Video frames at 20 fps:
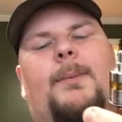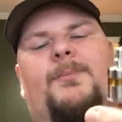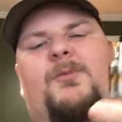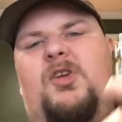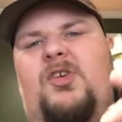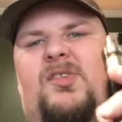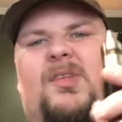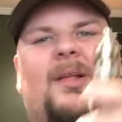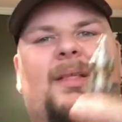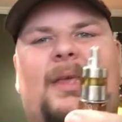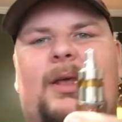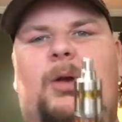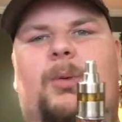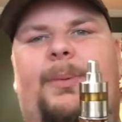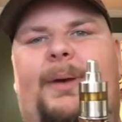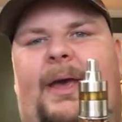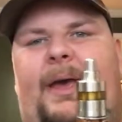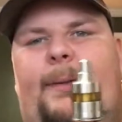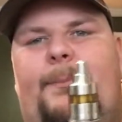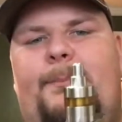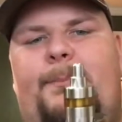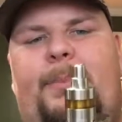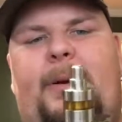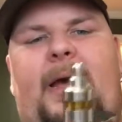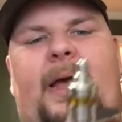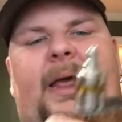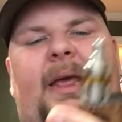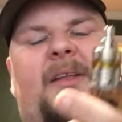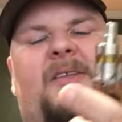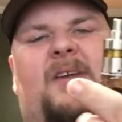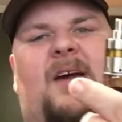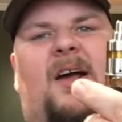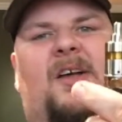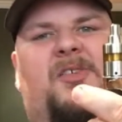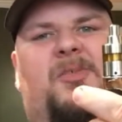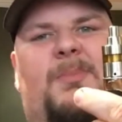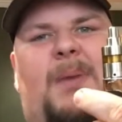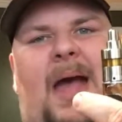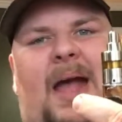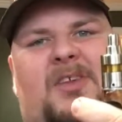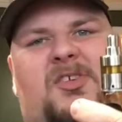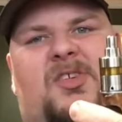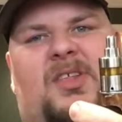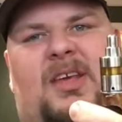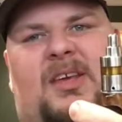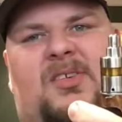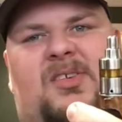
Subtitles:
just a little bit, but it does match the